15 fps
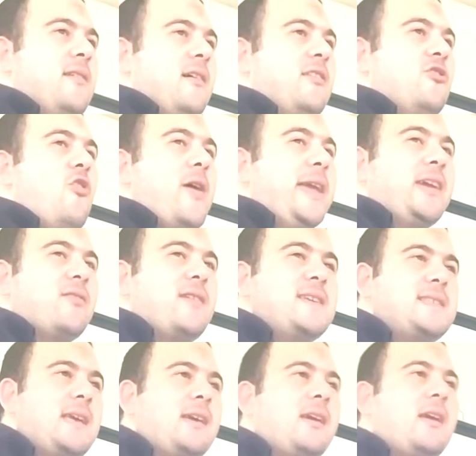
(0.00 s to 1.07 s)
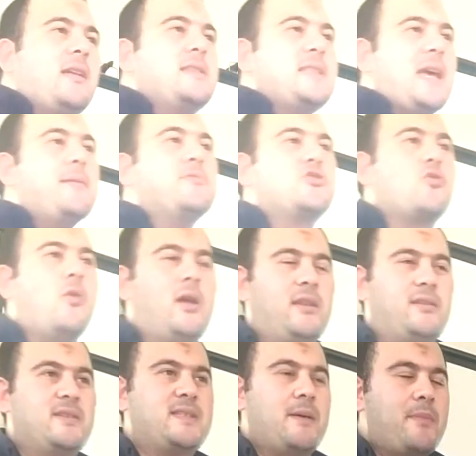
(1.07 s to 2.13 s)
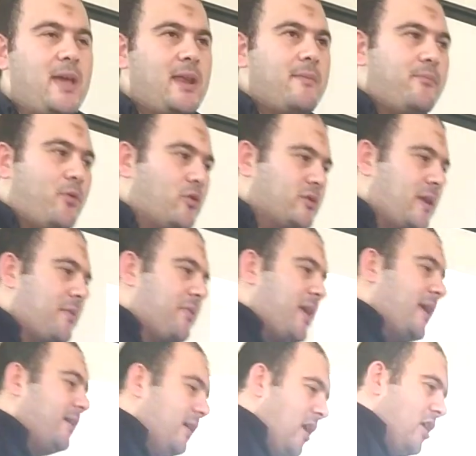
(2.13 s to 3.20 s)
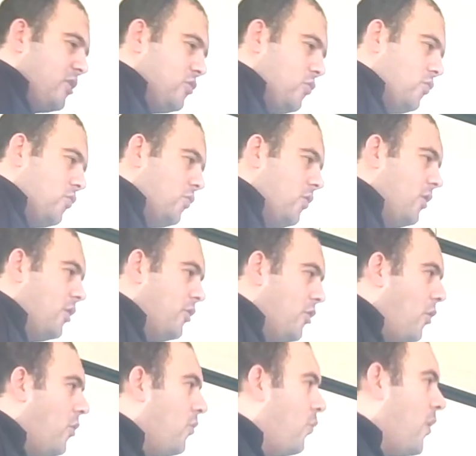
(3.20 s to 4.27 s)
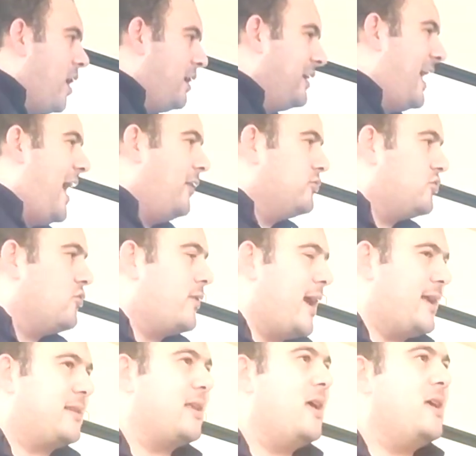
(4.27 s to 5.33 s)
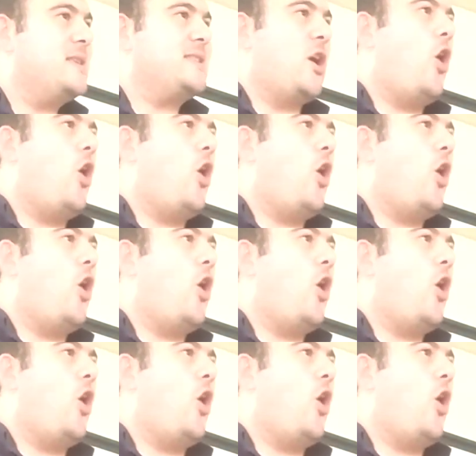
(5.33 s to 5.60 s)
no increasing in the image quality. The main important thing to know well how to get the